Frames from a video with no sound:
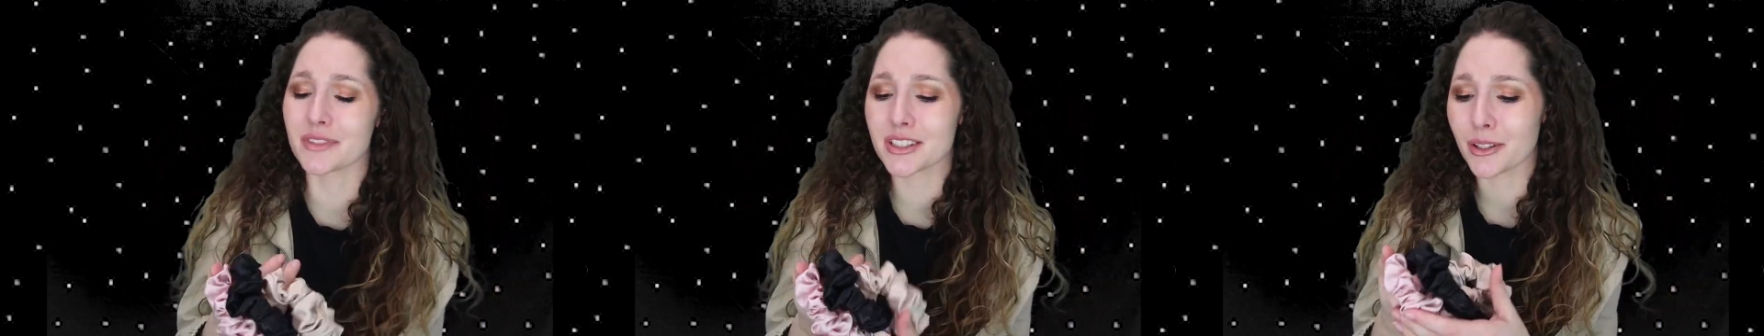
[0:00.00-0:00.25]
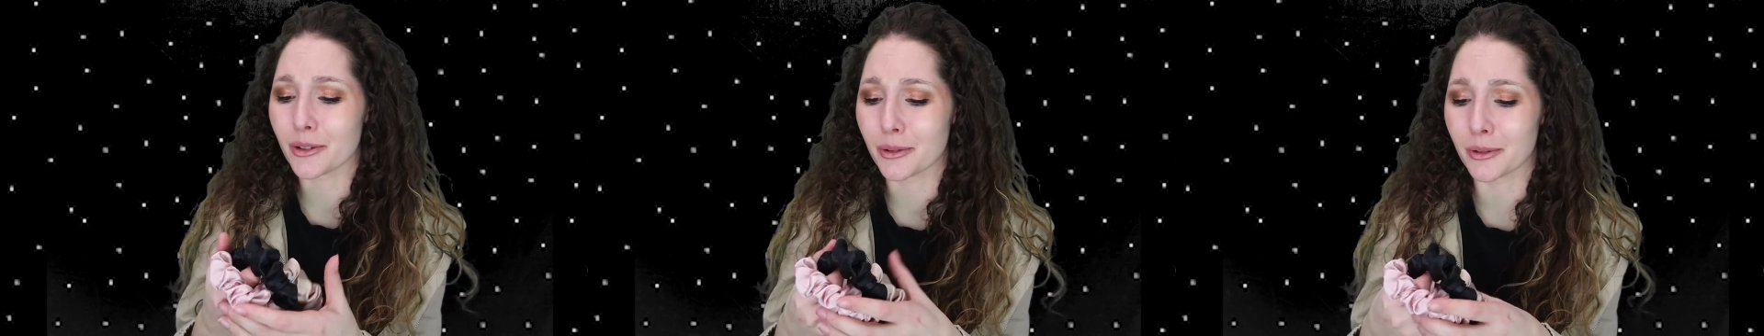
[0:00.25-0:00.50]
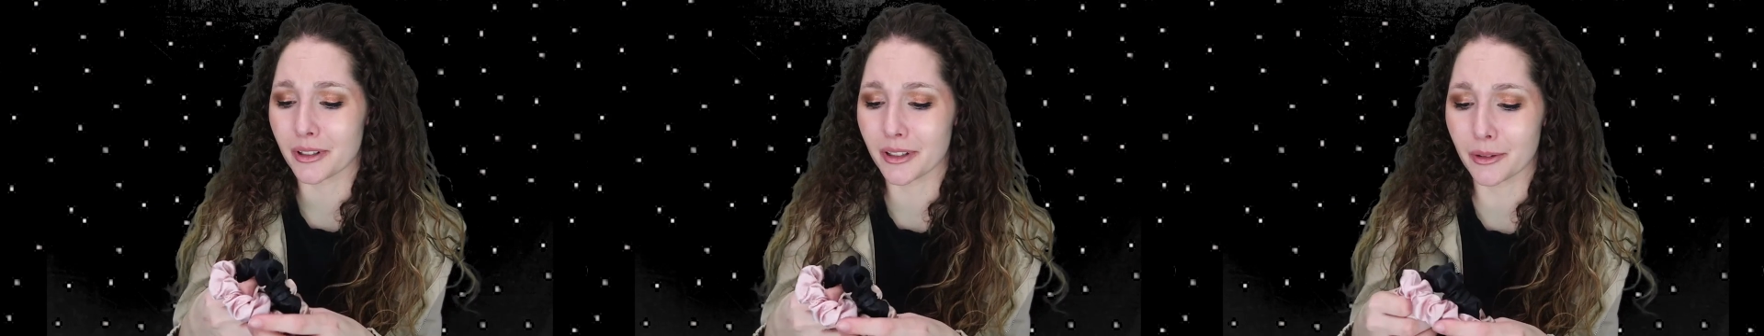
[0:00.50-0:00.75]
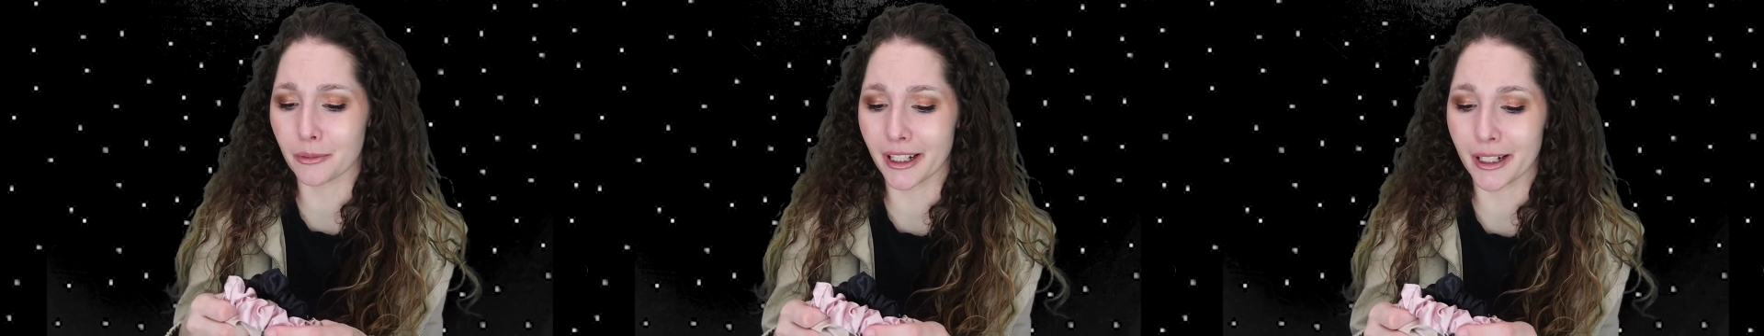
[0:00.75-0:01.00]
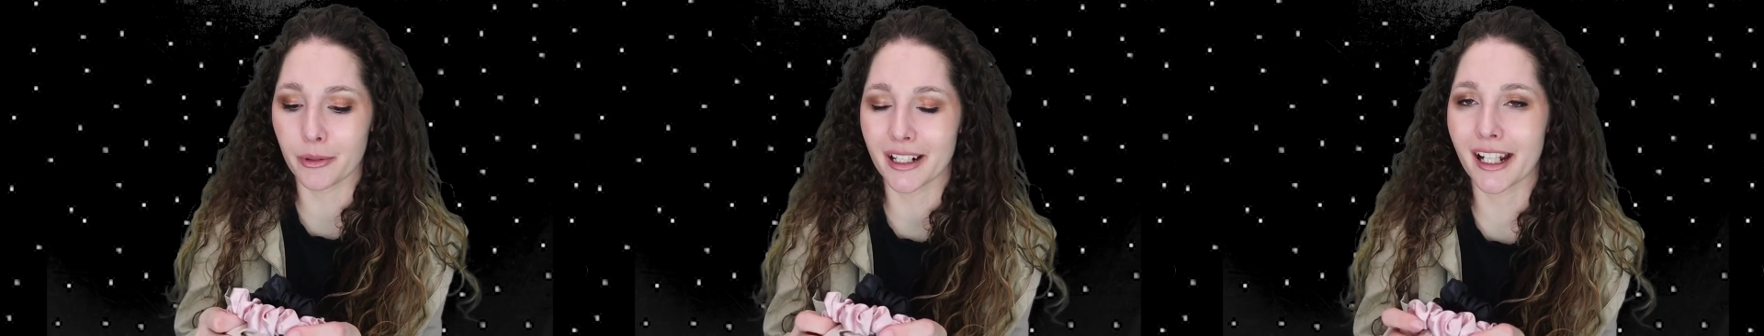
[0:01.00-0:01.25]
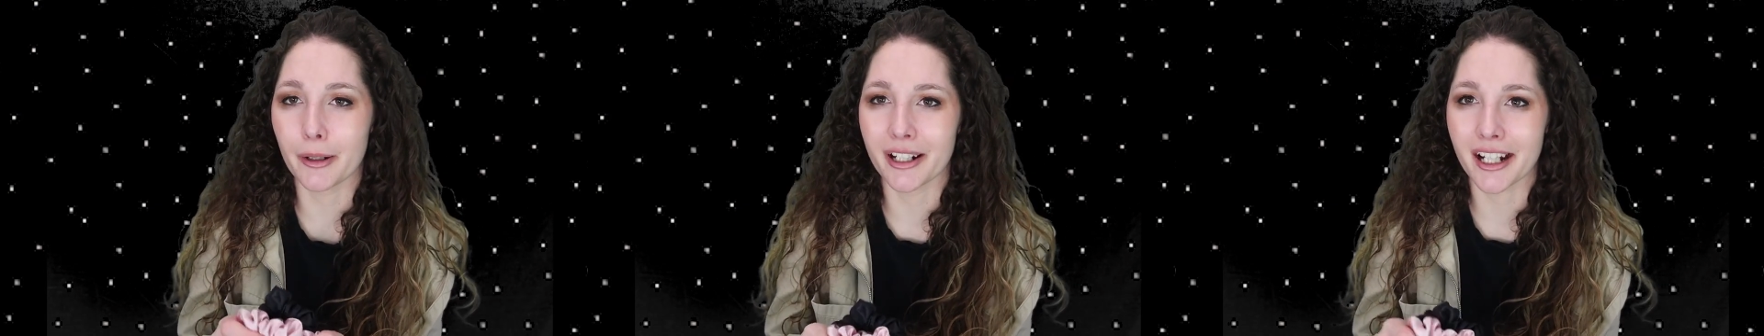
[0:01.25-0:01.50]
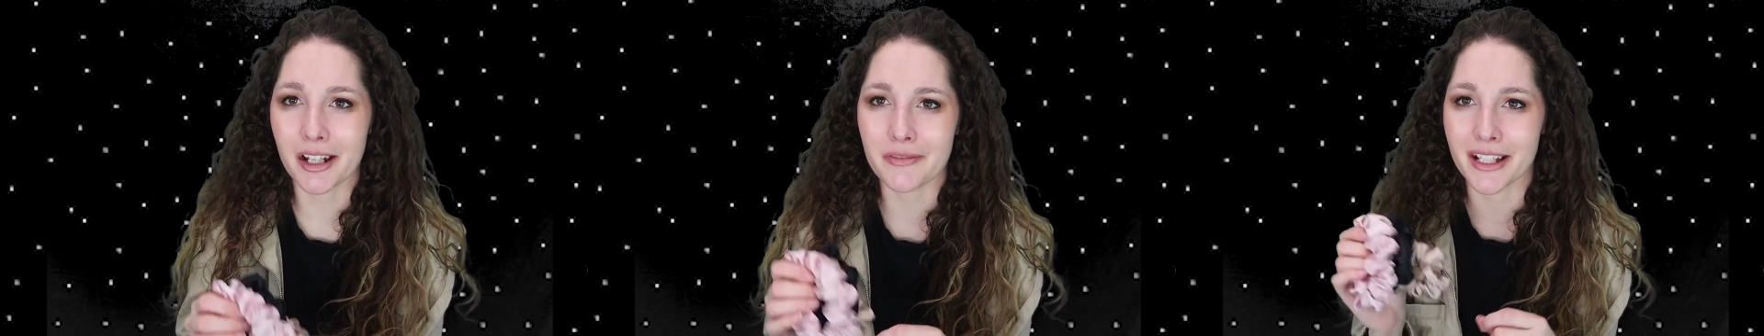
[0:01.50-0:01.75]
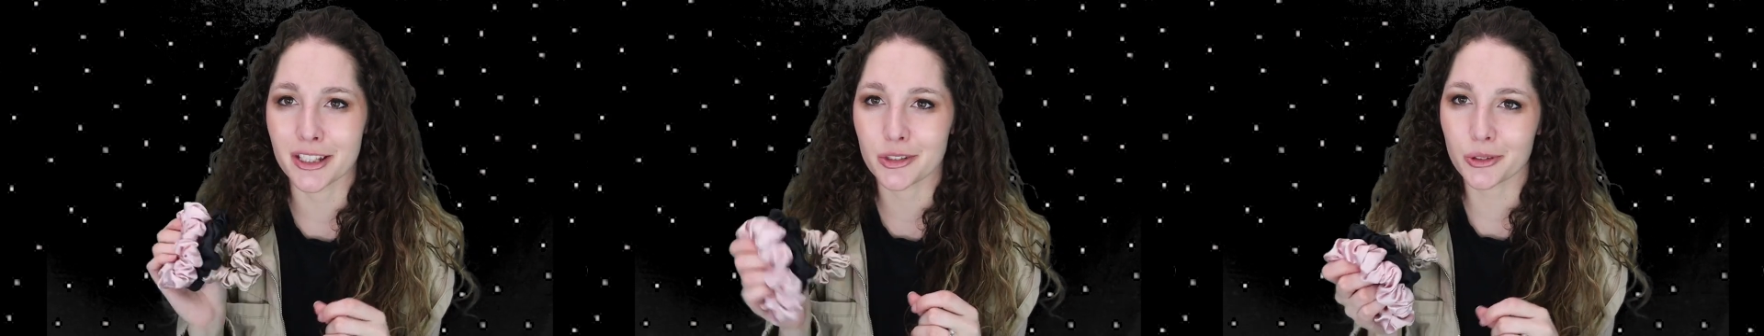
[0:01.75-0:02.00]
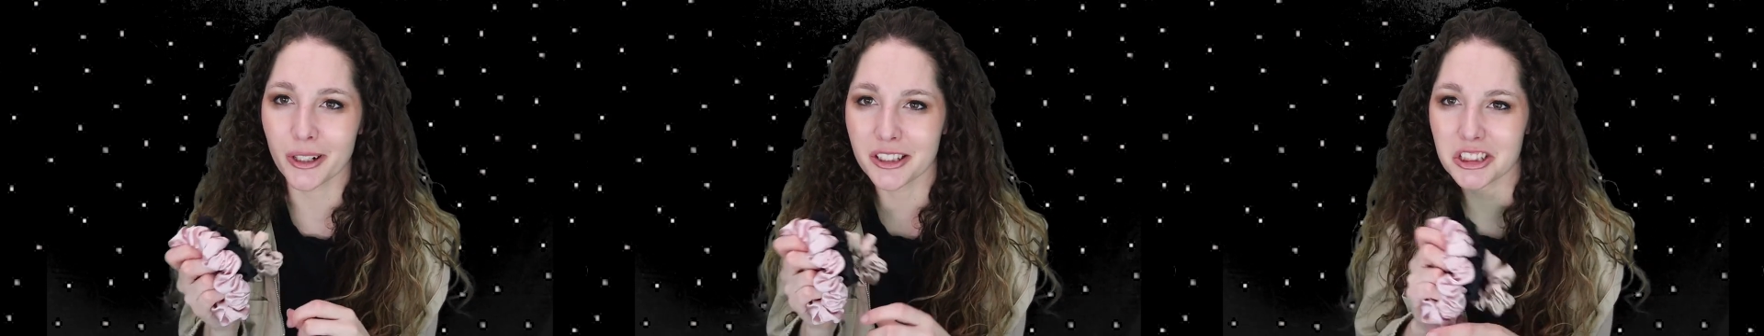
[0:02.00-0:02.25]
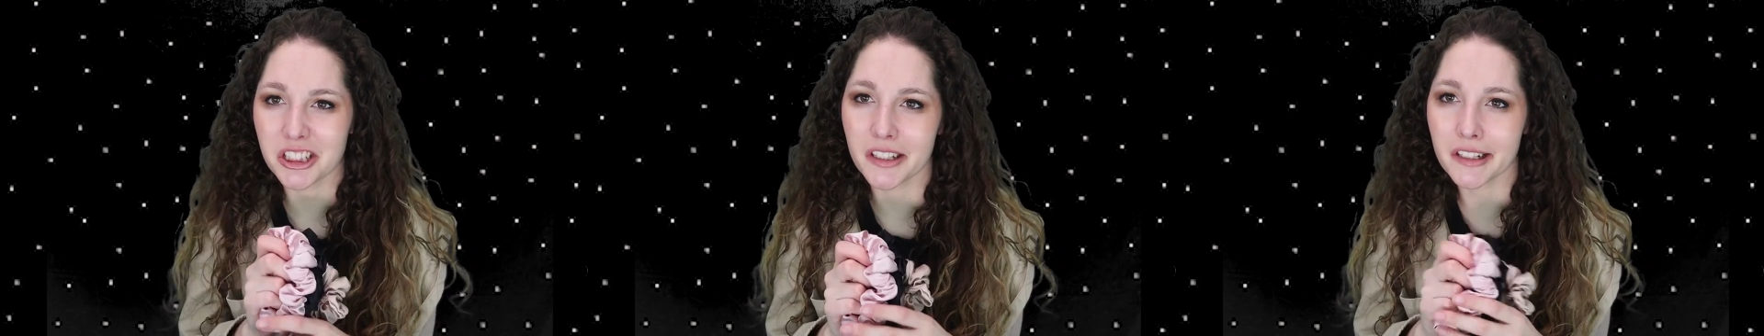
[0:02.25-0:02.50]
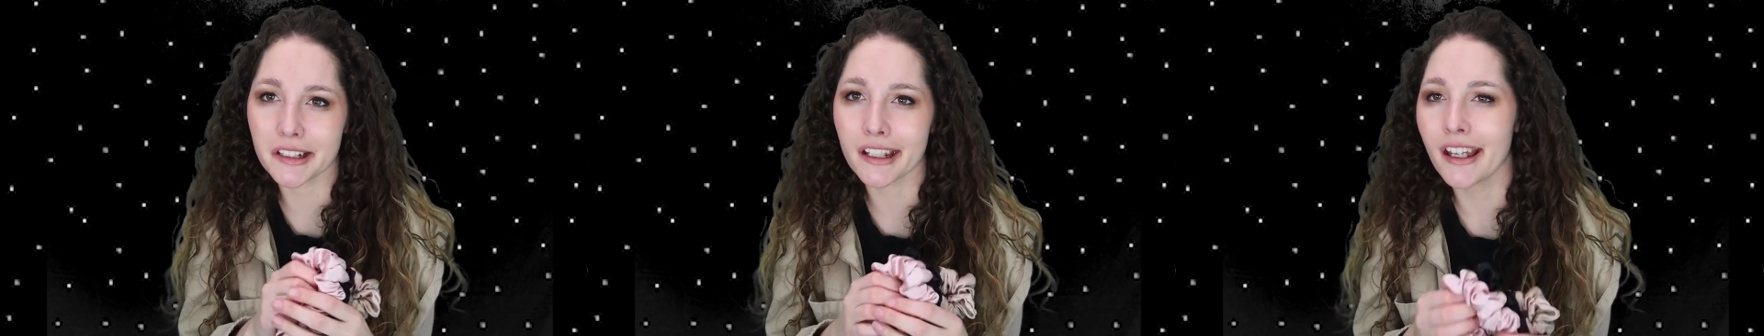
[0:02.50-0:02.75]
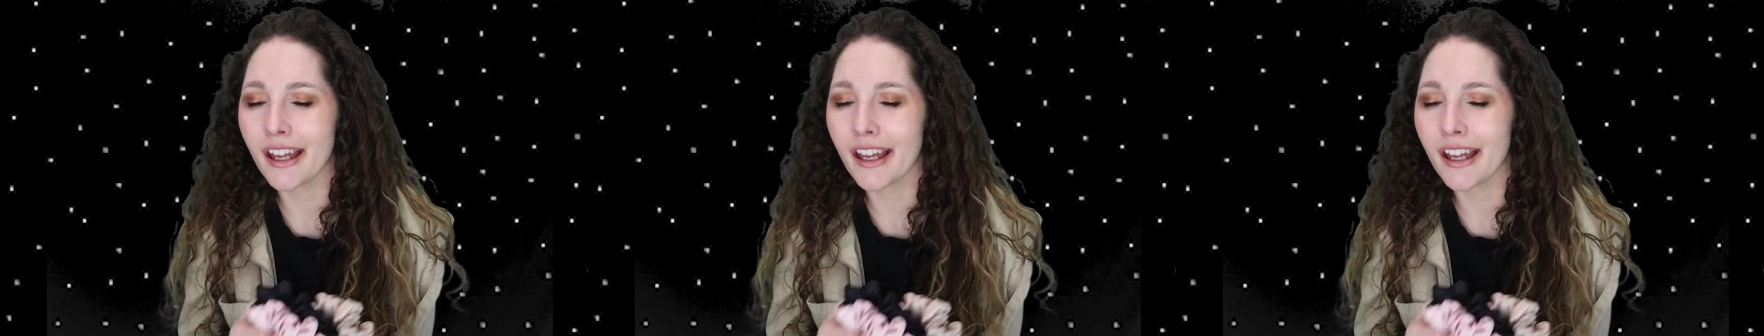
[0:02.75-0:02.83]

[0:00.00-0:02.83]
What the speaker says: So like when I want to have that scrunchy look,